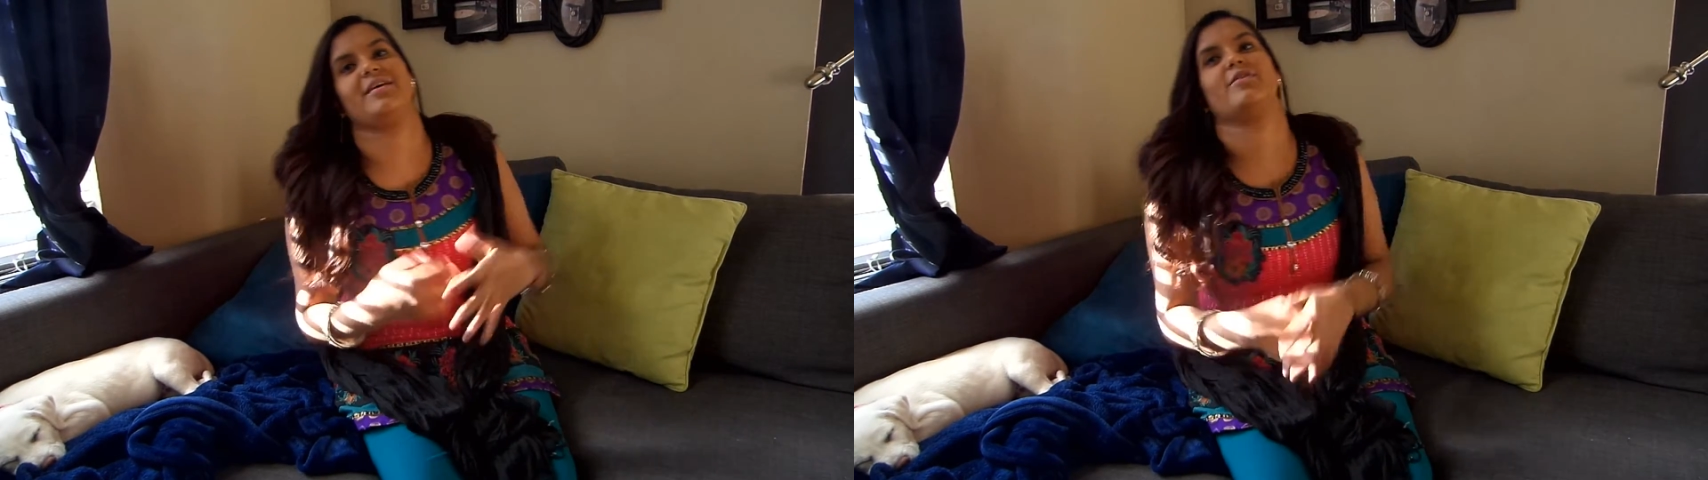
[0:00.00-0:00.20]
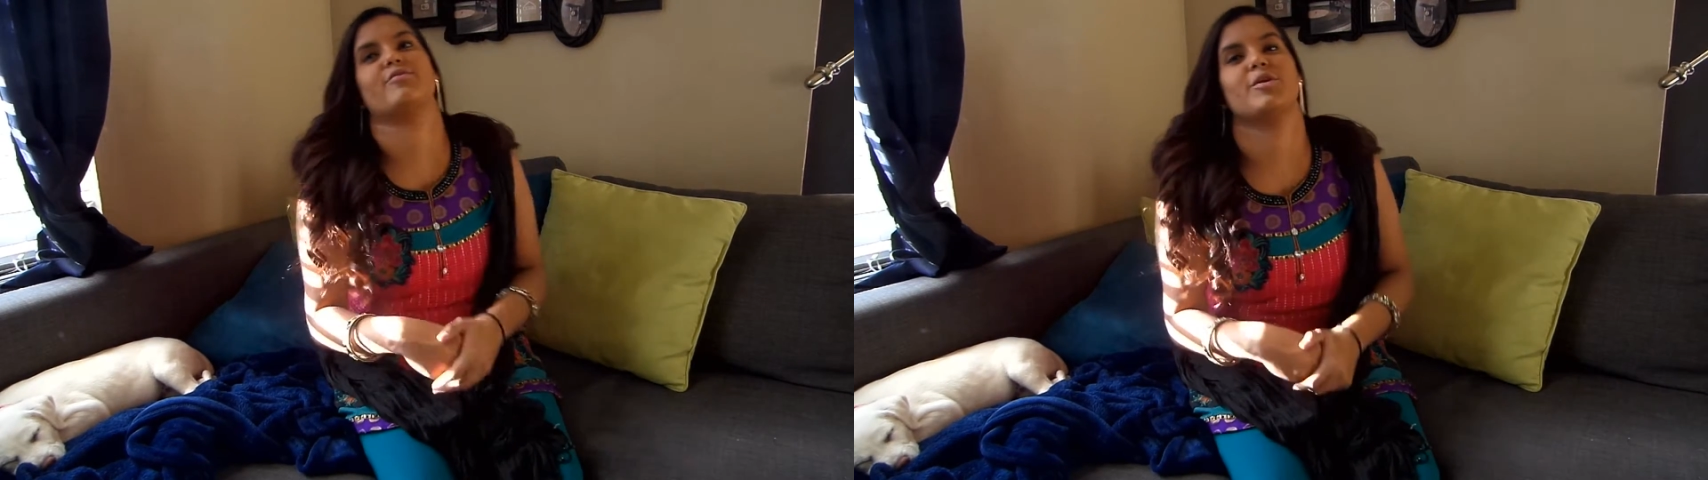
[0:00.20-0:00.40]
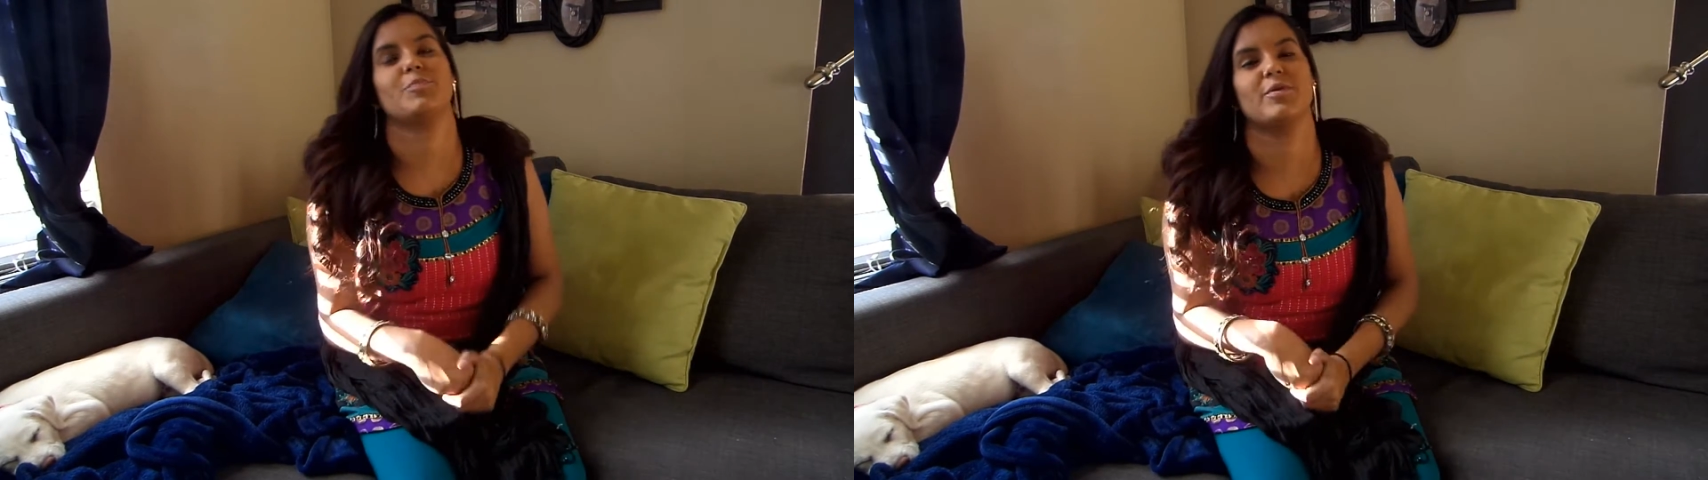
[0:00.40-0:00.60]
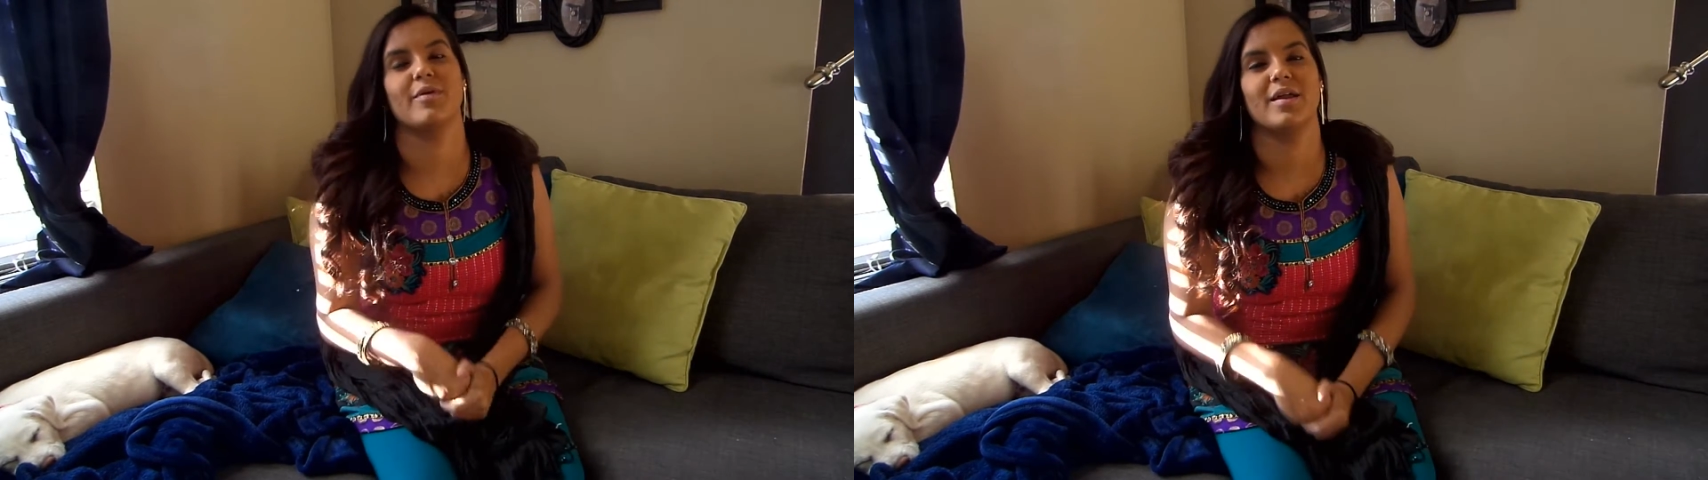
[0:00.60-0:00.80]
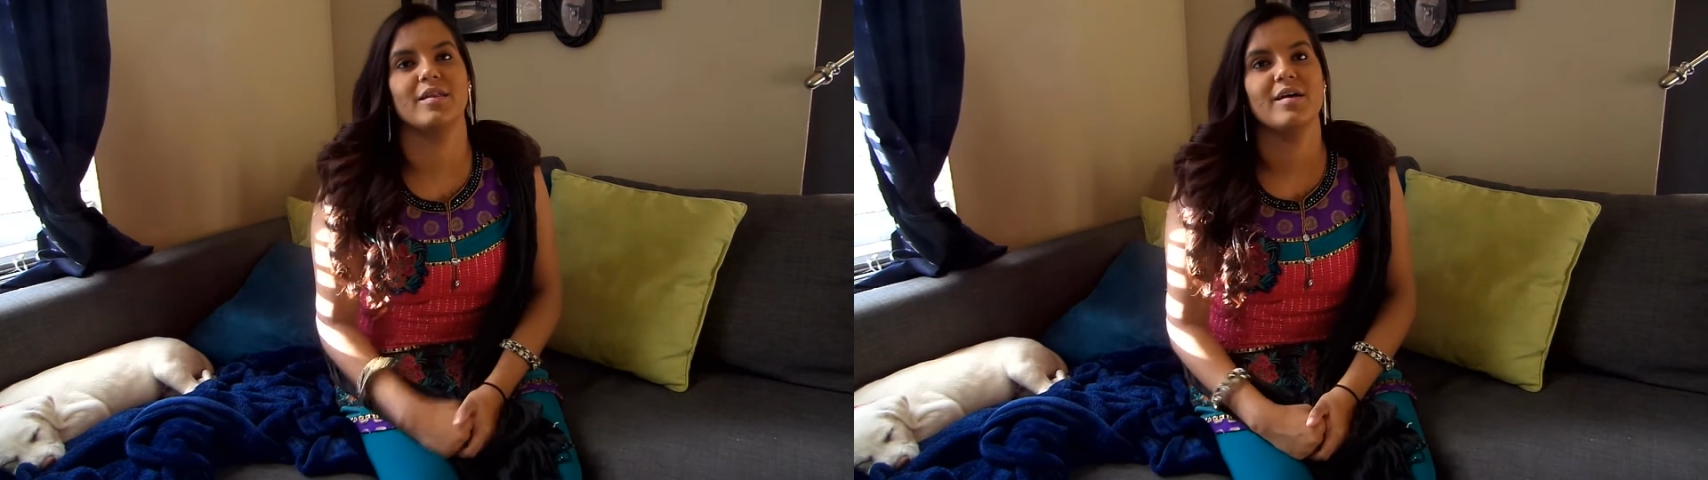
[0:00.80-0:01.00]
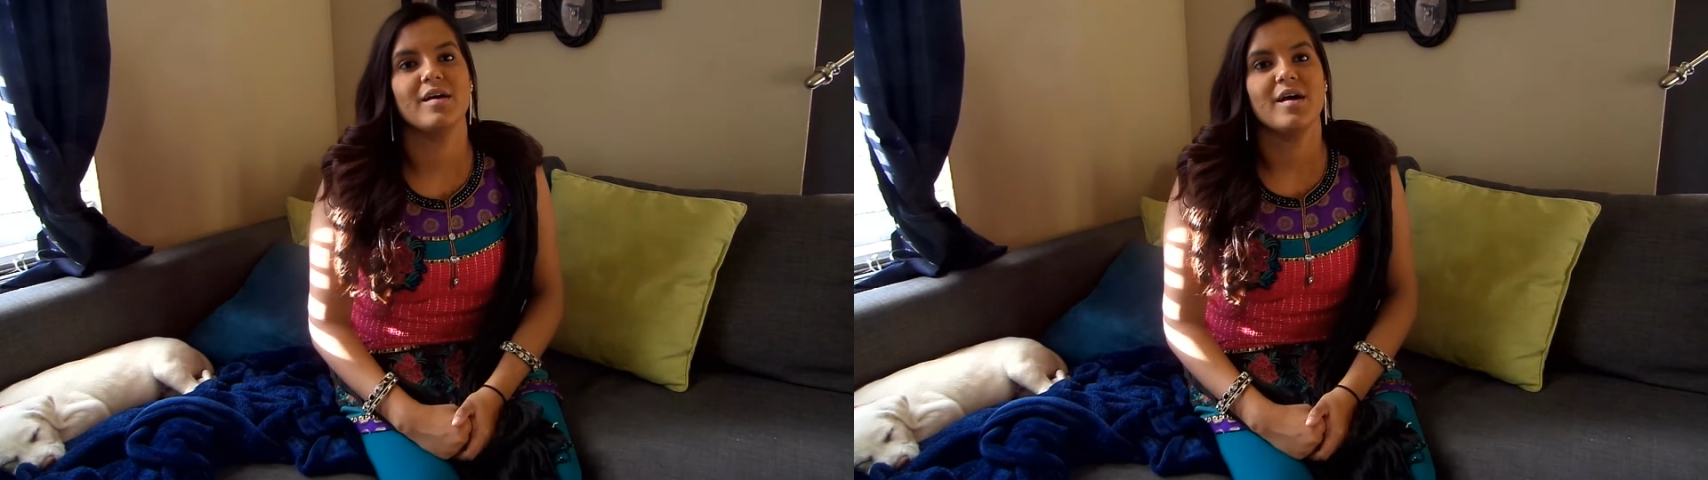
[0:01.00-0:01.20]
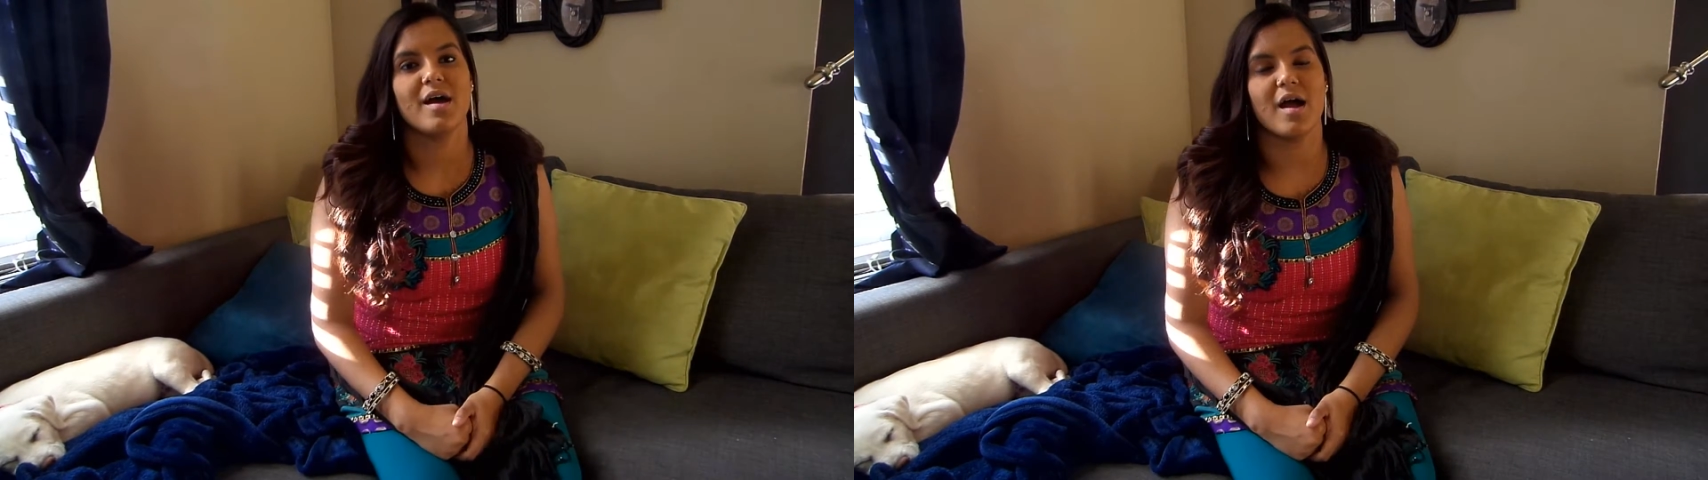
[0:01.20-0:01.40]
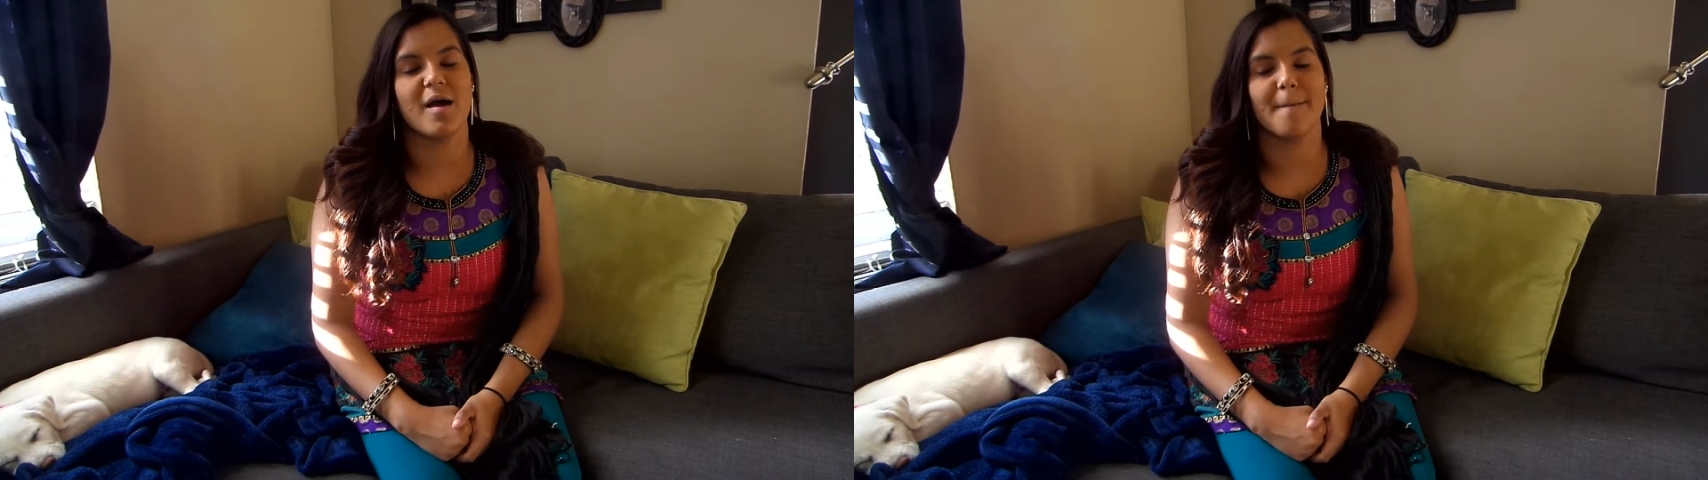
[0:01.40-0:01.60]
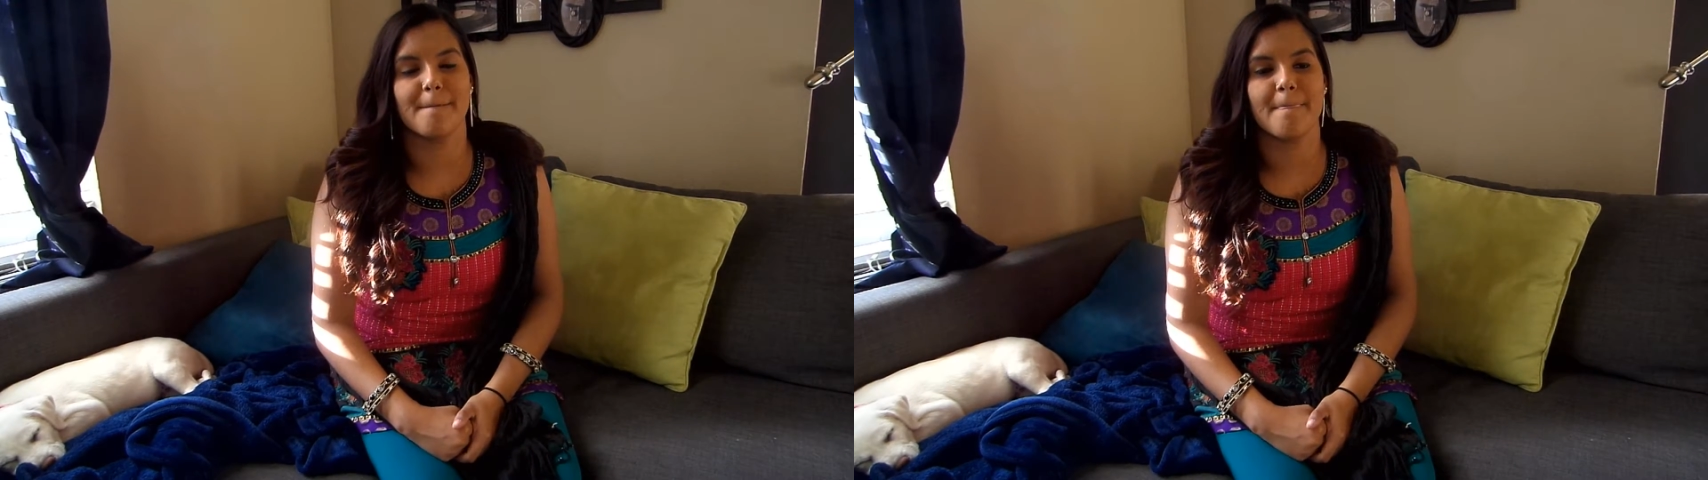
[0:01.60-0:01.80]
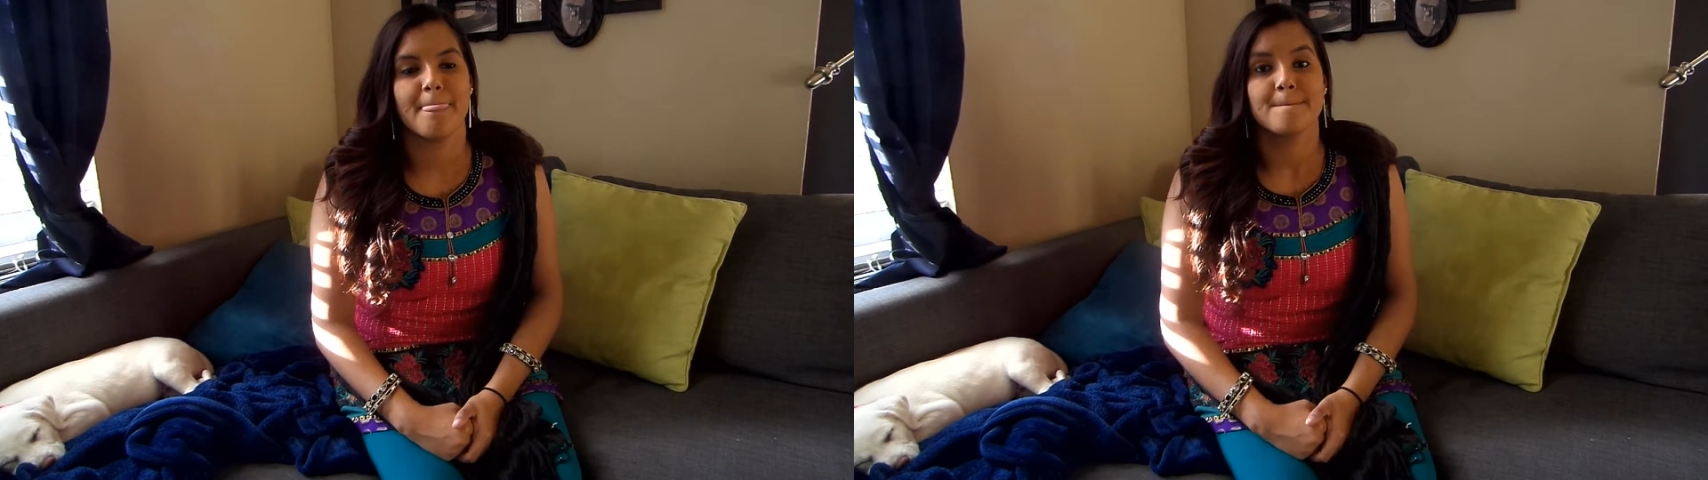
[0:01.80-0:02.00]
of like a creepy one.
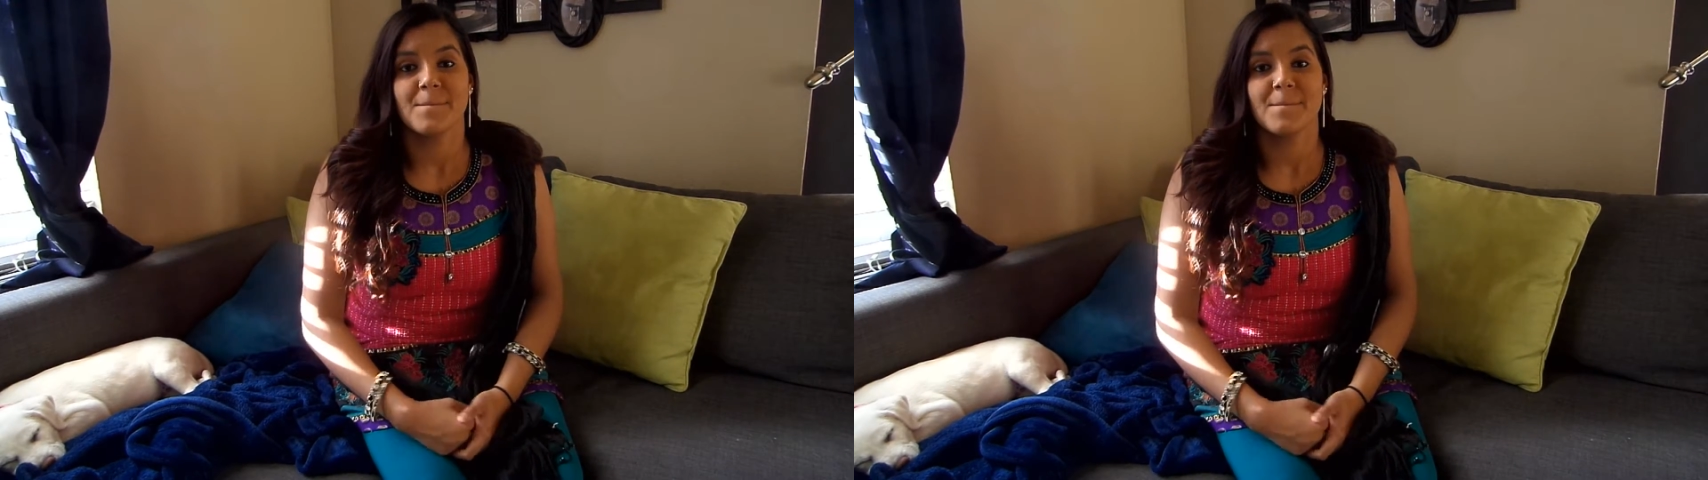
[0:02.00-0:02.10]
And